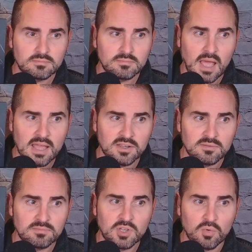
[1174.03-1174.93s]
And
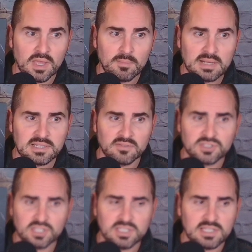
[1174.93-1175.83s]
go get myself
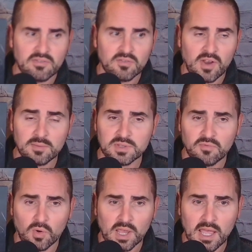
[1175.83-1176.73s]
67 frames in
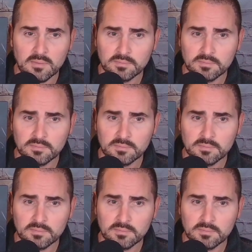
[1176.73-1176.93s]
4K?